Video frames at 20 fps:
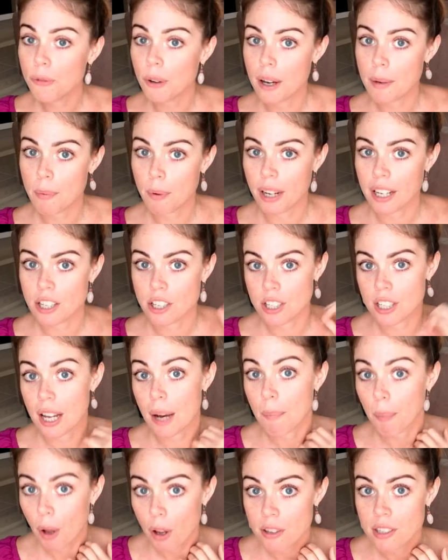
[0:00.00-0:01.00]
vibration,
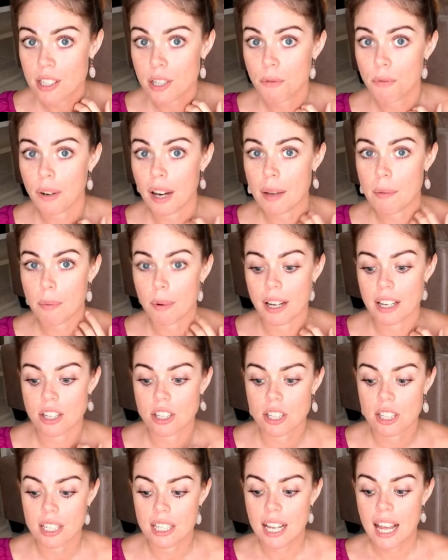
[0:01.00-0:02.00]
a positive
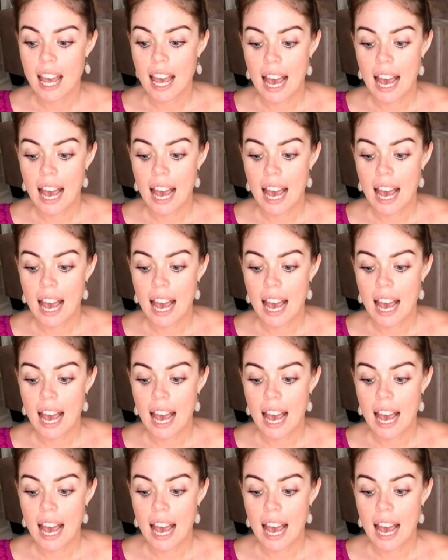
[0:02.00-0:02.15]
vibration,